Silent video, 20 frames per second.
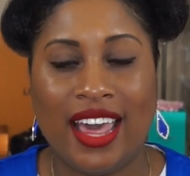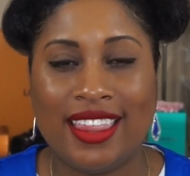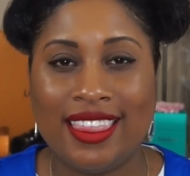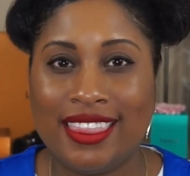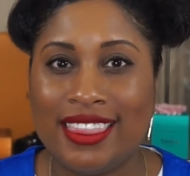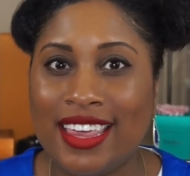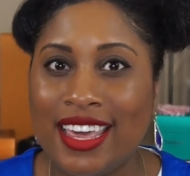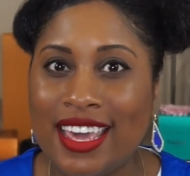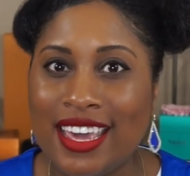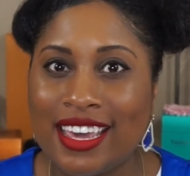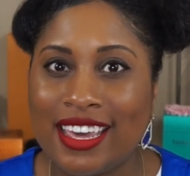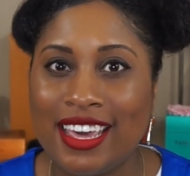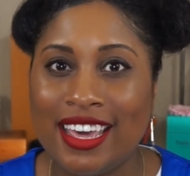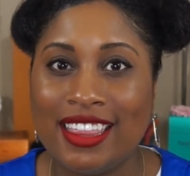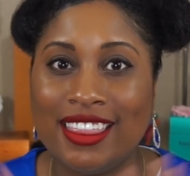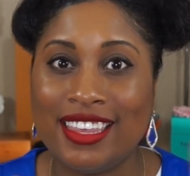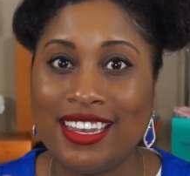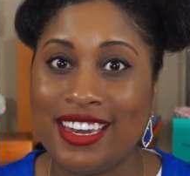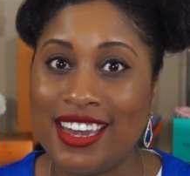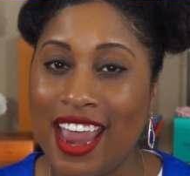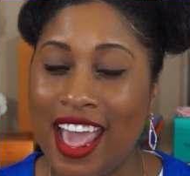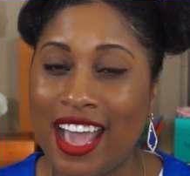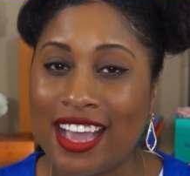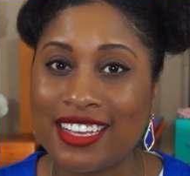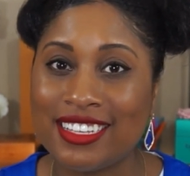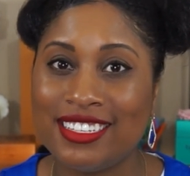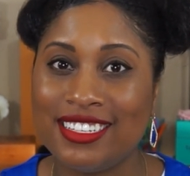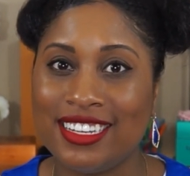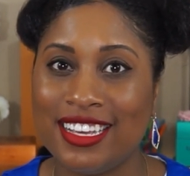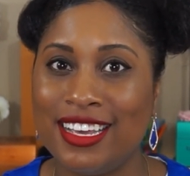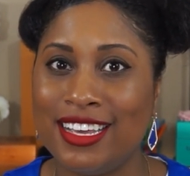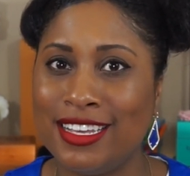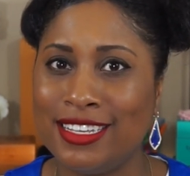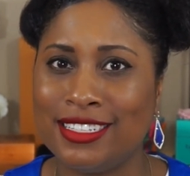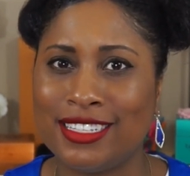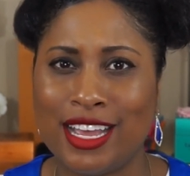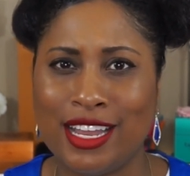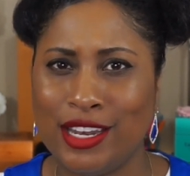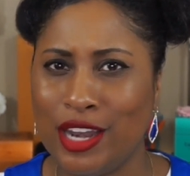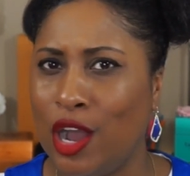I think the next
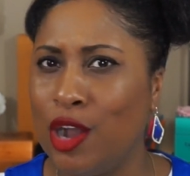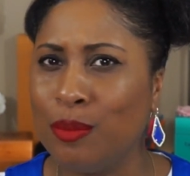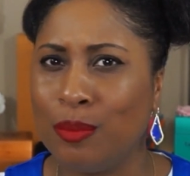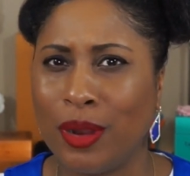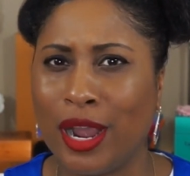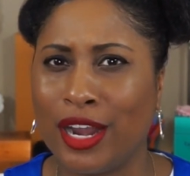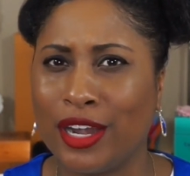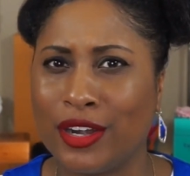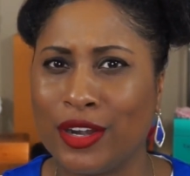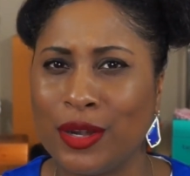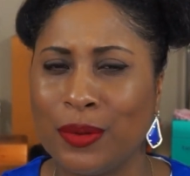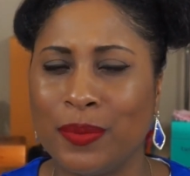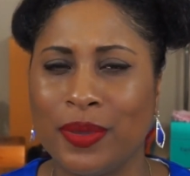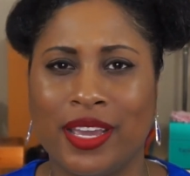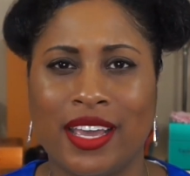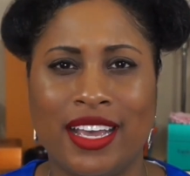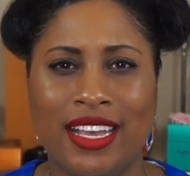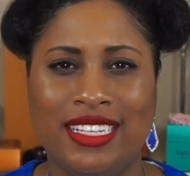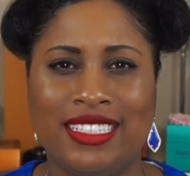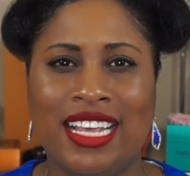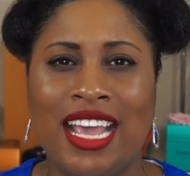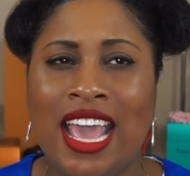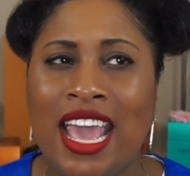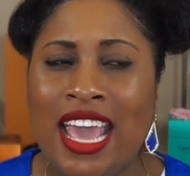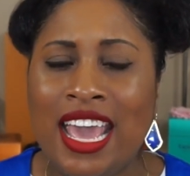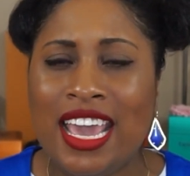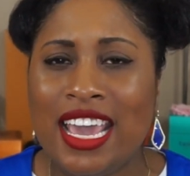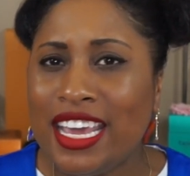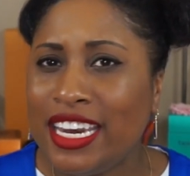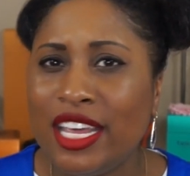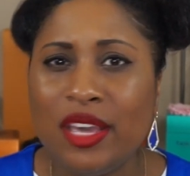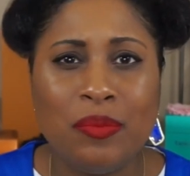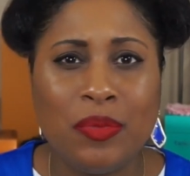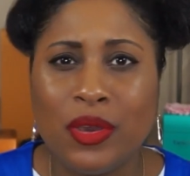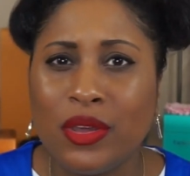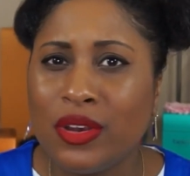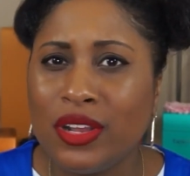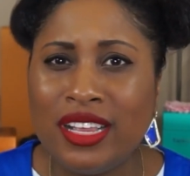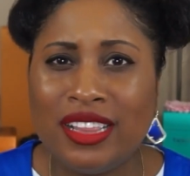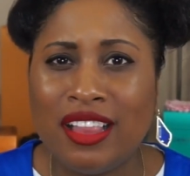is a no-brainer, because any
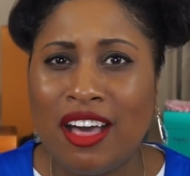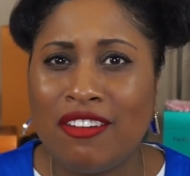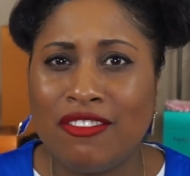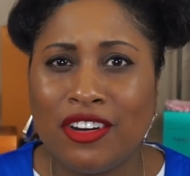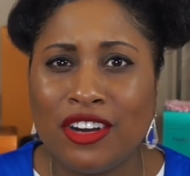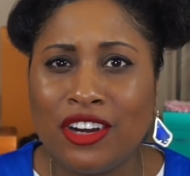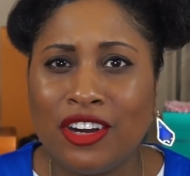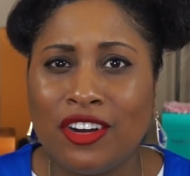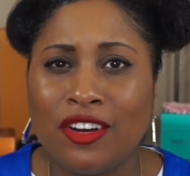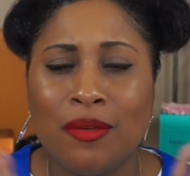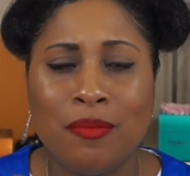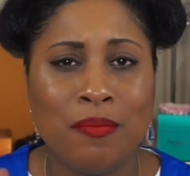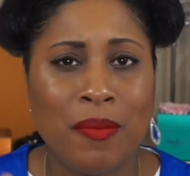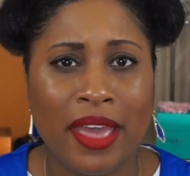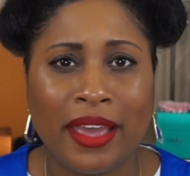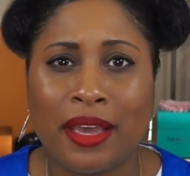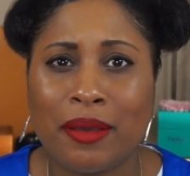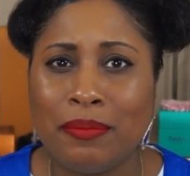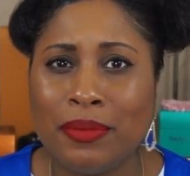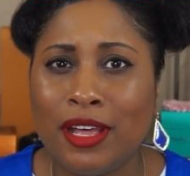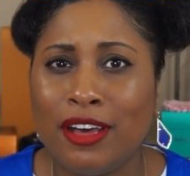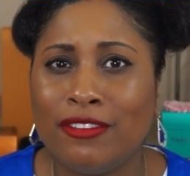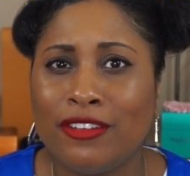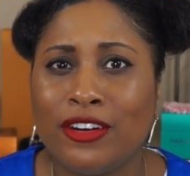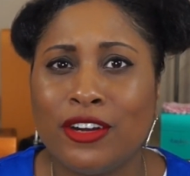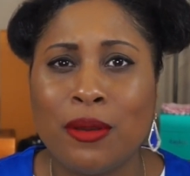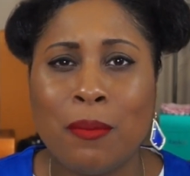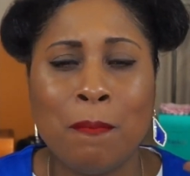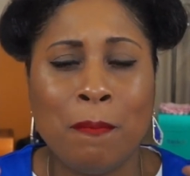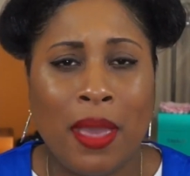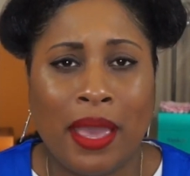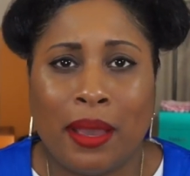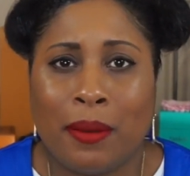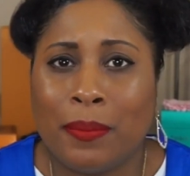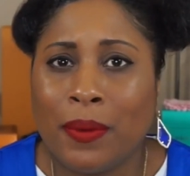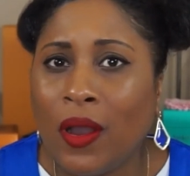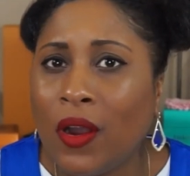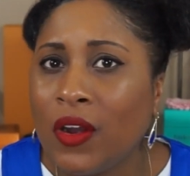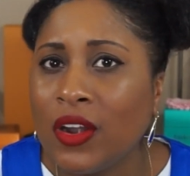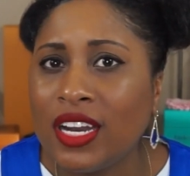beauty lover, makeup
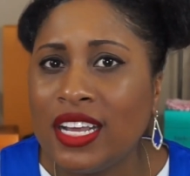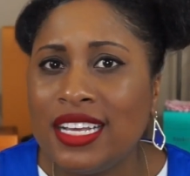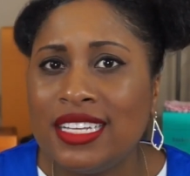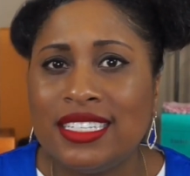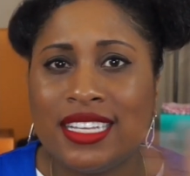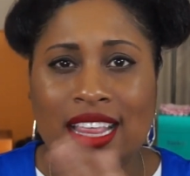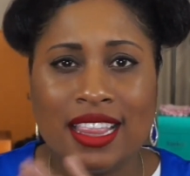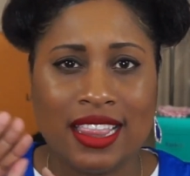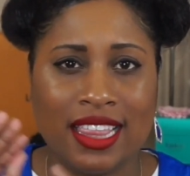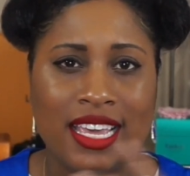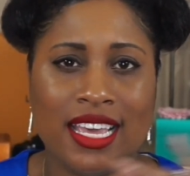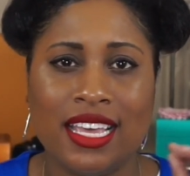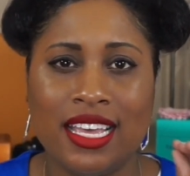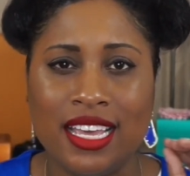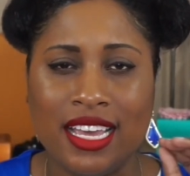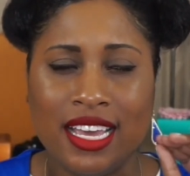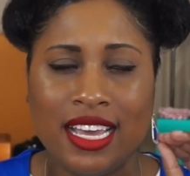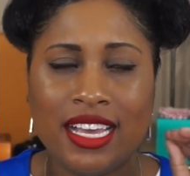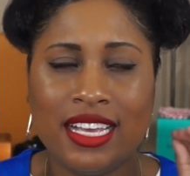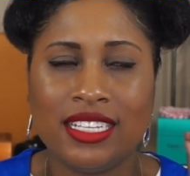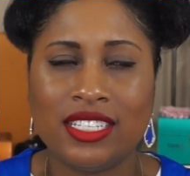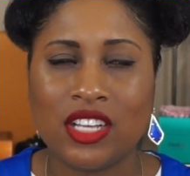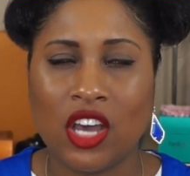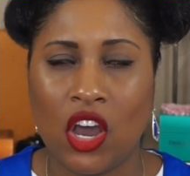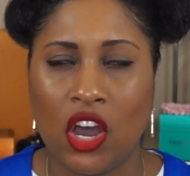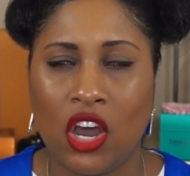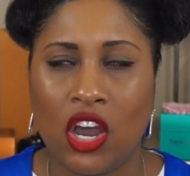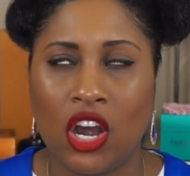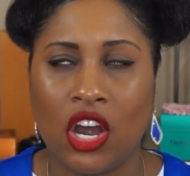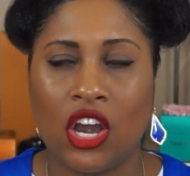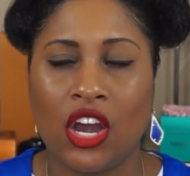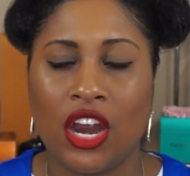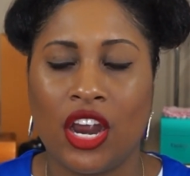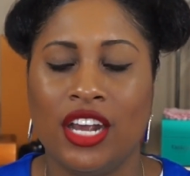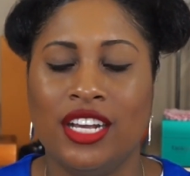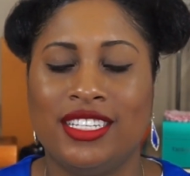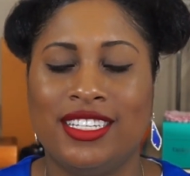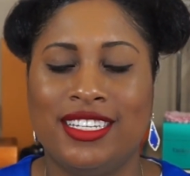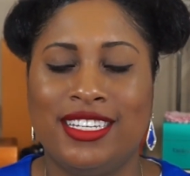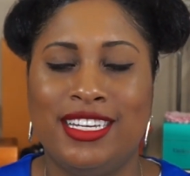artist, these are
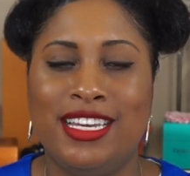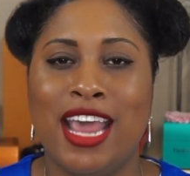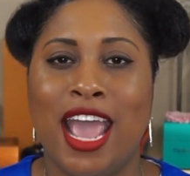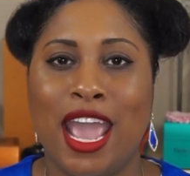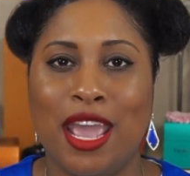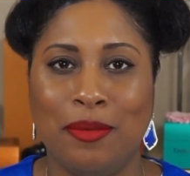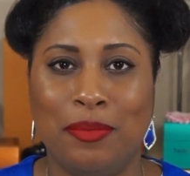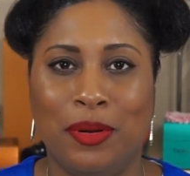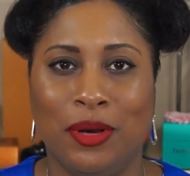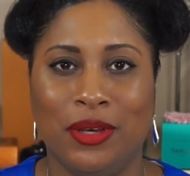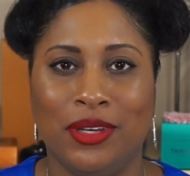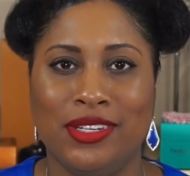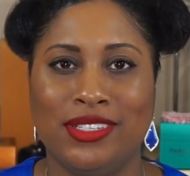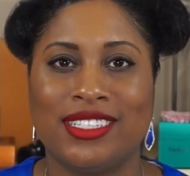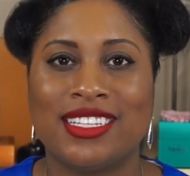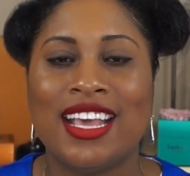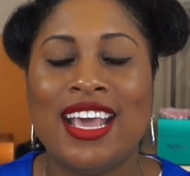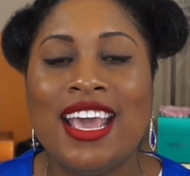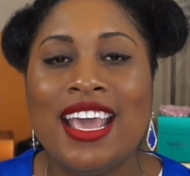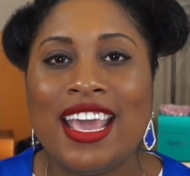staples